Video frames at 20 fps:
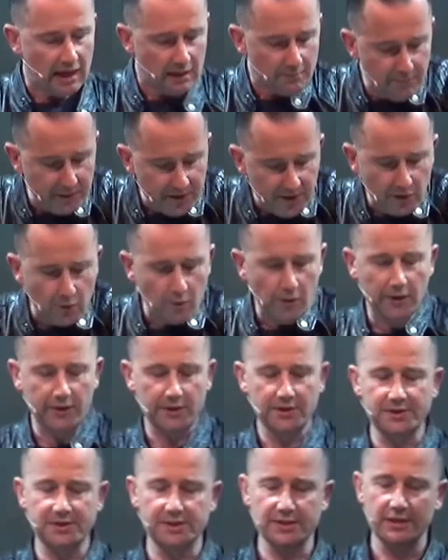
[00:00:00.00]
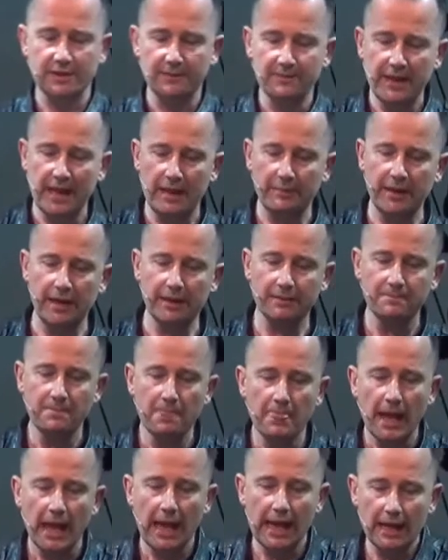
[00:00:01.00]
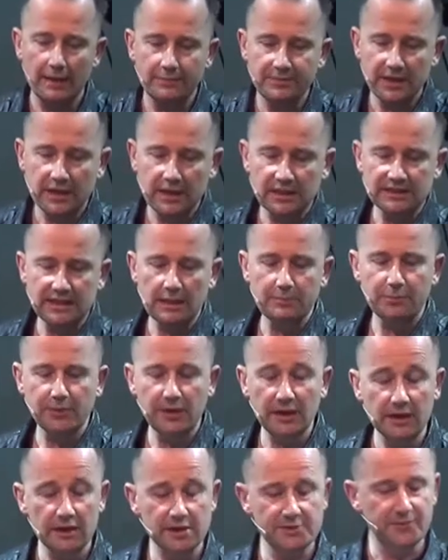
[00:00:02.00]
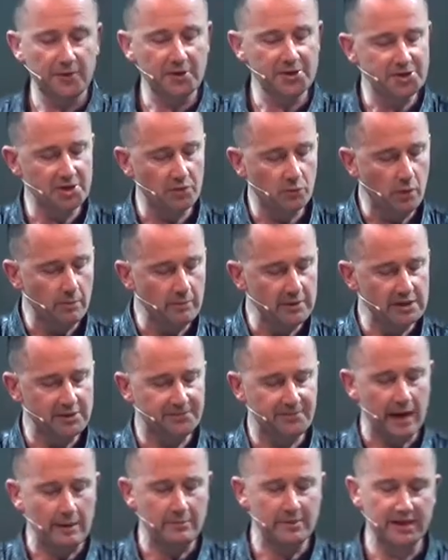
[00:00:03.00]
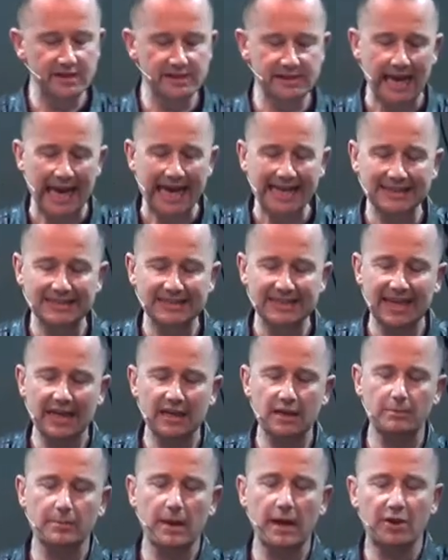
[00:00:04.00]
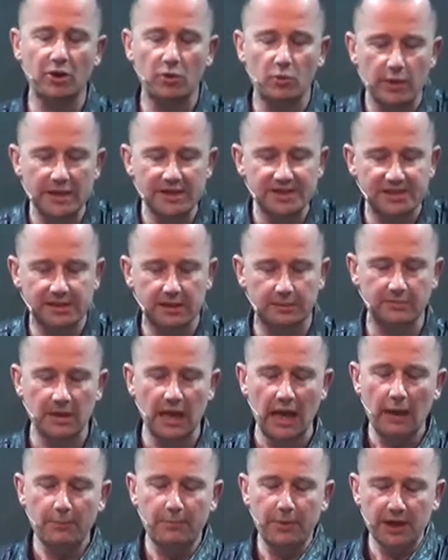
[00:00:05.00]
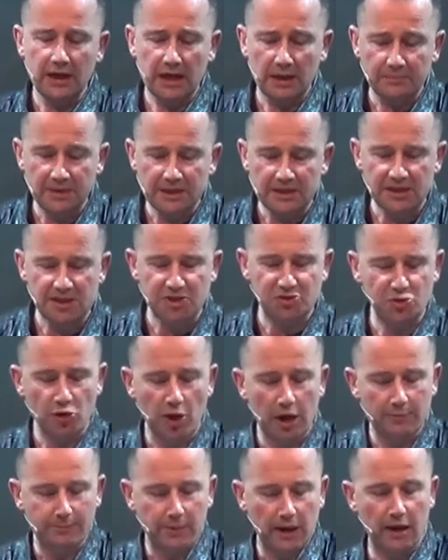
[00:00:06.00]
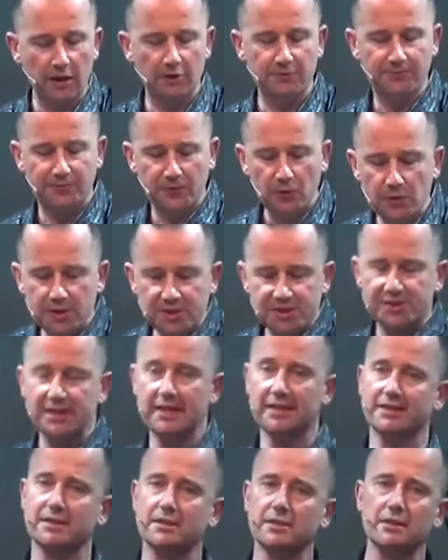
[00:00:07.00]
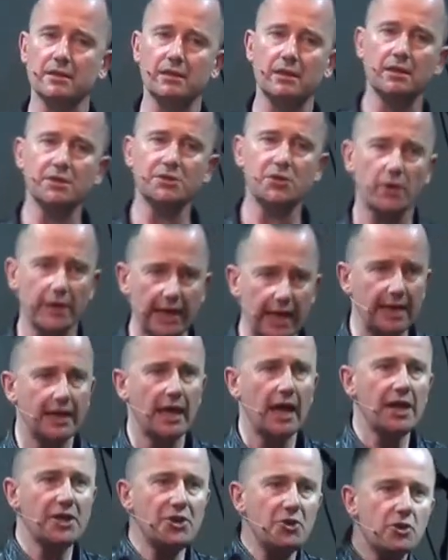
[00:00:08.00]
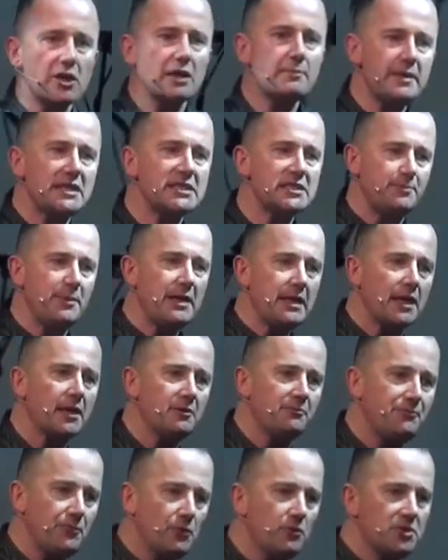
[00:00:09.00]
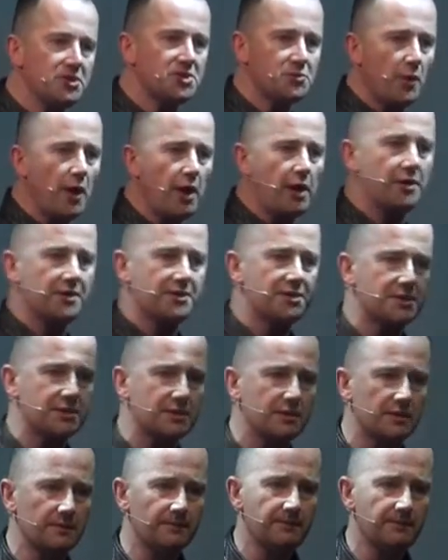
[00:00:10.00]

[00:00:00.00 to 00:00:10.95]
Bitter words, amen? Um, the Contemporary English Version, a woman's family is held together by her wisdom, but it can be destroyed by her foolishness. So again, you can be speaking foolish words.